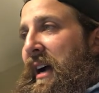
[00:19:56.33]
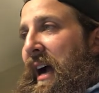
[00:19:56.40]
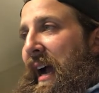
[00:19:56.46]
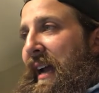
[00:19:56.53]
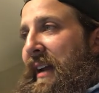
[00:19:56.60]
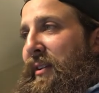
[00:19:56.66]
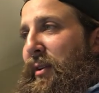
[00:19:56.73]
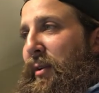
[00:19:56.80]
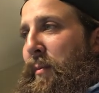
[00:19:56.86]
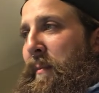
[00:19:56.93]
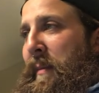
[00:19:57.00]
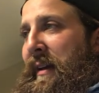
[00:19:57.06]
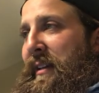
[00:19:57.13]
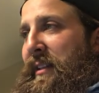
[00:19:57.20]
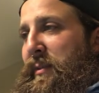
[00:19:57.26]
I do
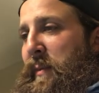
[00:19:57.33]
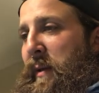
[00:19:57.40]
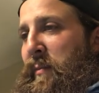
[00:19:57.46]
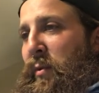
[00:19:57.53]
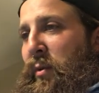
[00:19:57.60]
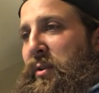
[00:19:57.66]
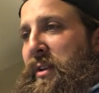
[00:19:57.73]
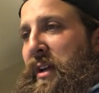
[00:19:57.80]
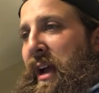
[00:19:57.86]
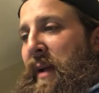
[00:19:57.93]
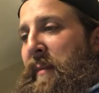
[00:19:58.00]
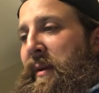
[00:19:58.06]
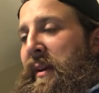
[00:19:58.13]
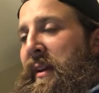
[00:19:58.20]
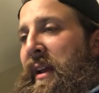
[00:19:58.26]
mean to spend more
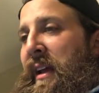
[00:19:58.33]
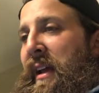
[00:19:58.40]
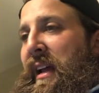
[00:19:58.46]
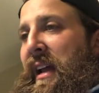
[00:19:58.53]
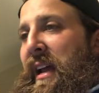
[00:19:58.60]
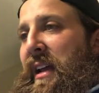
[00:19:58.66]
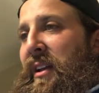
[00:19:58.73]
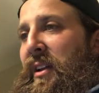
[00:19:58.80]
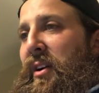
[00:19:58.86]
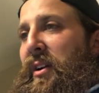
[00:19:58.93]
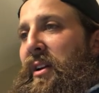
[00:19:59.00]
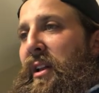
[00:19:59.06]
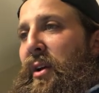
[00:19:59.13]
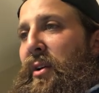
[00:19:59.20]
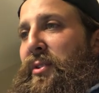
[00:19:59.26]
time and look
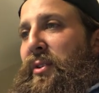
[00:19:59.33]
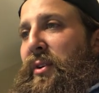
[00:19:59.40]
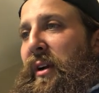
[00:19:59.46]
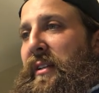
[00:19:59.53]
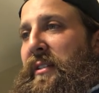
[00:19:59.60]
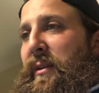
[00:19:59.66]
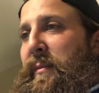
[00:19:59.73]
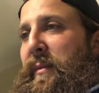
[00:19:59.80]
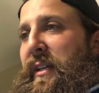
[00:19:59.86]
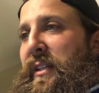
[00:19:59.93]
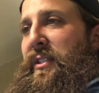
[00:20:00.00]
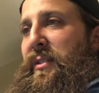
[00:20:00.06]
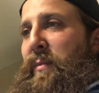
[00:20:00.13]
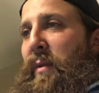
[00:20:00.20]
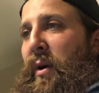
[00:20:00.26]
closer at some of
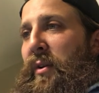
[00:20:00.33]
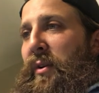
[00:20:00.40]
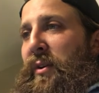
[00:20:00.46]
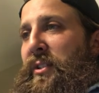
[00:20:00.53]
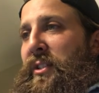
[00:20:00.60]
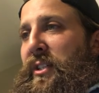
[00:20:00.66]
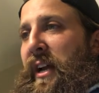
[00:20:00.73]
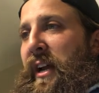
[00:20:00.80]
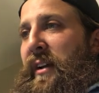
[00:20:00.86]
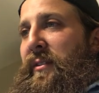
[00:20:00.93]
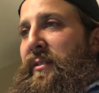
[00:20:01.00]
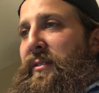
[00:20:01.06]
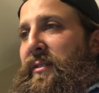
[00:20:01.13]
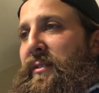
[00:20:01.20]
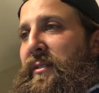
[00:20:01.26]
smaller
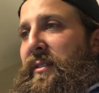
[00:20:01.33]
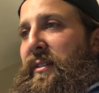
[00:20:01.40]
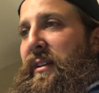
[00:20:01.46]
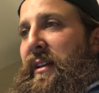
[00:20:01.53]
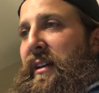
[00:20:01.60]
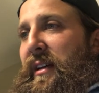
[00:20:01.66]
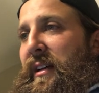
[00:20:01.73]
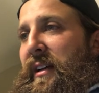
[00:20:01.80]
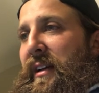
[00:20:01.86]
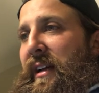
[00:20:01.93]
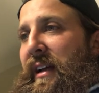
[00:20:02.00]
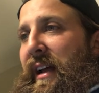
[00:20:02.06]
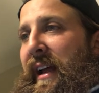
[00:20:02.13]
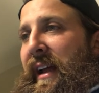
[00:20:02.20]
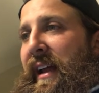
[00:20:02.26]
channels.
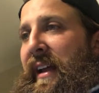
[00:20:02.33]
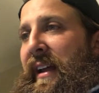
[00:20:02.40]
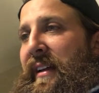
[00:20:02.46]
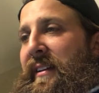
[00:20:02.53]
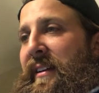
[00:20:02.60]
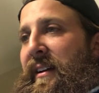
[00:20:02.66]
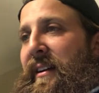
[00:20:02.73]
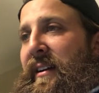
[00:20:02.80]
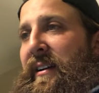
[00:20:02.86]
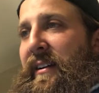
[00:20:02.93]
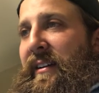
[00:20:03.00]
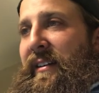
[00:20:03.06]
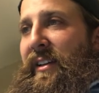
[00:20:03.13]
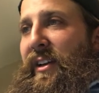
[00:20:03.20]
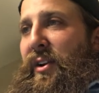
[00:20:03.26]
And
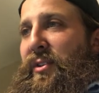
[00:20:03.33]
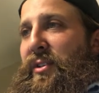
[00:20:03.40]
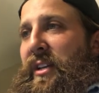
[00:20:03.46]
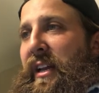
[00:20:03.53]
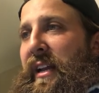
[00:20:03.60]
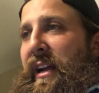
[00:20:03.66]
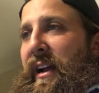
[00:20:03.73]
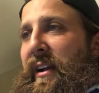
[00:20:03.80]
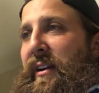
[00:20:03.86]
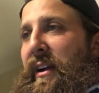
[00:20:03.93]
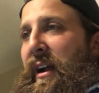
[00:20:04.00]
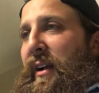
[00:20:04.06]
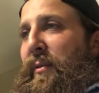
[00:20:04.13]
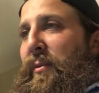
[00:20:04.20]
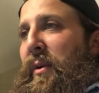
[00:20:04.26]
usually
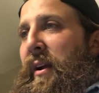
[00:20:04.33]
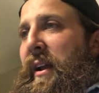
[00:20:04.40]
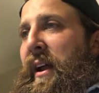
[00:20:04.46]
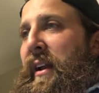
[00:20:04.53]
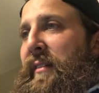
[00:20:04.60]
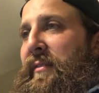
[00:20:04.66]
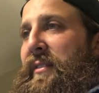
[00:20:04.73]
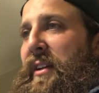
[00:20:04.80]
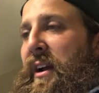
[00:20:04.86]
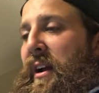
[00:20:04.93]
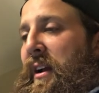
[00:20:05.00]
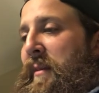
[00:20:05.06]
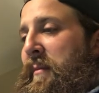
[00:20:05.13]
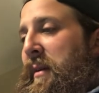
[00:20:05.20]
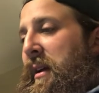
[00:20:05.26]
I run out of
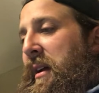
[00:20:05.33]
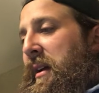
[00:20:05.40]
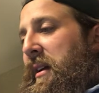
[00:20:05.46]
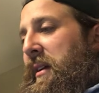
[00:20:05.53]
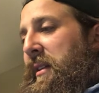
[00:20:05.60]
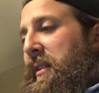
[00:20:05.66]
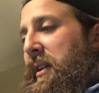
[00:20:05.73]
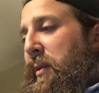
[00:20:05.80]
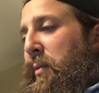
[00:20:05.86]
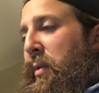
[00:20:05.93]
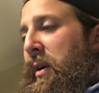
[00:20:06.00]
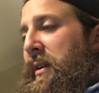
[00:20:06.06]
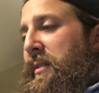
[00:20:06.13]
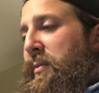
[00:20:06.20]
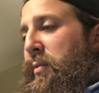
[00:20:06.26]
time. There
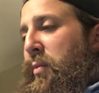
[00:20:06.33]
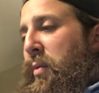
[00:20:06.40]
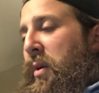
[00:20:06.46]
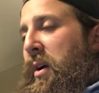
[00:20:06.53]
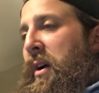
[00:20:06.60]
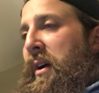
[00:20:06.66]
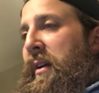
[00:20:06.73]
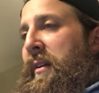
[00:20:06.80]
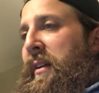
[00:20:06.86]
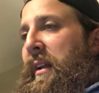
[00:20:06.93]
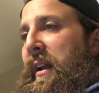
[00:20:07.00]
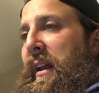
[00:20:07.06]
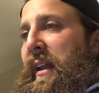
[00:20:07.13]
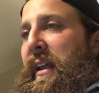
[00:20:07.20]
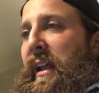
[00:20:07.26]
was one,
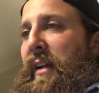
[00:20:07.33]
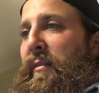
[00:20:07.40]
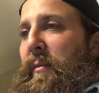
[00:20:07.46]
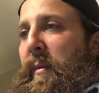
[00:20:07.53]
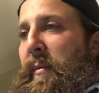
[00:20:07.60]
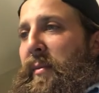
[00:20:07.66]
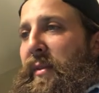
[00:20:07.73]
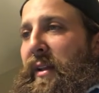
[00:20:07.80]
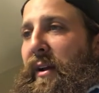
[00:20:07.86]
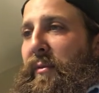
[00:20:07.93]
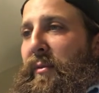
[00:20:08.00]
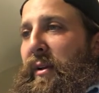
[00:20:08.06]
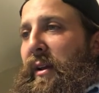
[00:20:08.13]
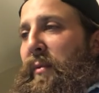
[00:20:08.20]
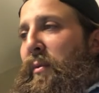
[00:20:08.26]
and I can't remember, that I
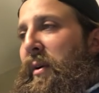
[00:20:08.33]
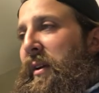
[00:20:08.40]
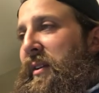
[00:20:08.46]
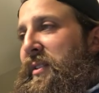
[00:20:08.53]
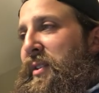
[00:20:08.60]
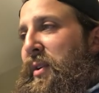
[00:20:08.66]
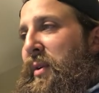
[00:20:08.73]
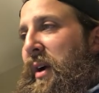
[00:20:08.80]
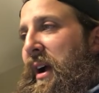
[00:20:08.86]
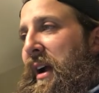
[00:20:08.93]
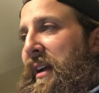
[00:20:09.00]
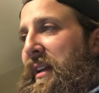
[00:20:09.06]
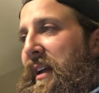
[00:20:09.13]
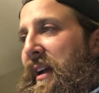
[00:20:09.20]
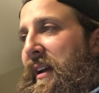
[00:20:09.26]
really wanted to
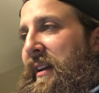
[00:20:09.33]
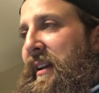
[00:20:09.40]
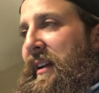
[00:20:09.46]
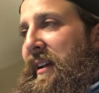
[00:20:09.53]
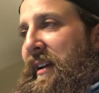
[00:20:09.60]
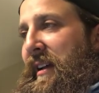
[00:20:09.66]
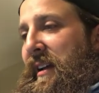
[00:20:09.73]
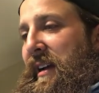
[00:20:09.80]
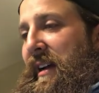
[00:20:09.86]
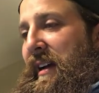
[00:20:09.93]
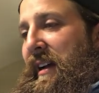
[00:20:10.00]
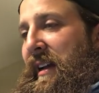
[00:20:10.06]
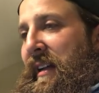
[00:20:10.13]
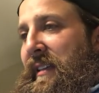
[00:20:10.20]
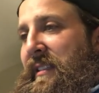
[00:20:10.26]
highlight.
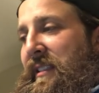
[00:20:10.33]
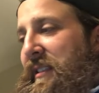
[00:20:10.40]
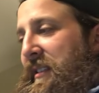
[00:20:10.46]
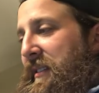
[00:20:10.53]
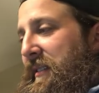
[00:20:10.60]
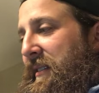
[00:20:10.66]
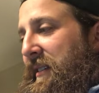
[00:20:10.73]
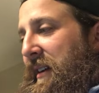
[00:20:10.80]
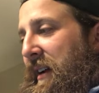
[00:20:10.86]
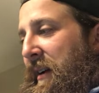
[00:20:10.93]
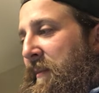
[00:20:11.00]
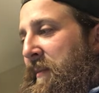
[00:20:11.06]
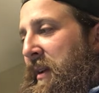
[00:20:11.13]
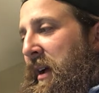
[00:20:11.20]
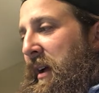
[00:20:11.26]
and
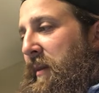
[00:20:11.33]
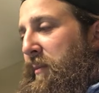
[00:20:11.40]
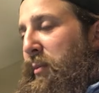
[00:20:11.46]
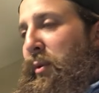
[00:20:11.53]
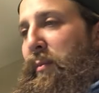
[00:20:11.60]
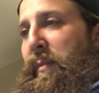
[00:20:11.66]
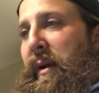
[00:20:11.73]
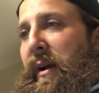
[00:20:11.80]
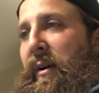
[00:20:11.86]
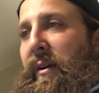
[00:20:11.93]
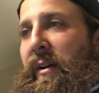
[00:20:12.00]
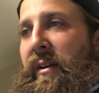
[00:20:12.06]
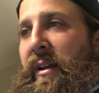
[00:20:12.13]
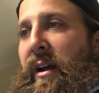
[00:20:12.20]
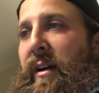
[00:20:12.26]
I'm not prepared
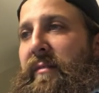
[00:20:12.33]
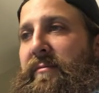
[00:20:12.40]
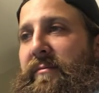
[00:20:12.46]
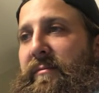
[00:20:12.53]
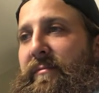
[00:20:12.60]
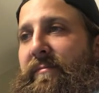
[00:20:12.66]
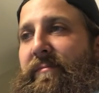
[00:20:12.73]
enough.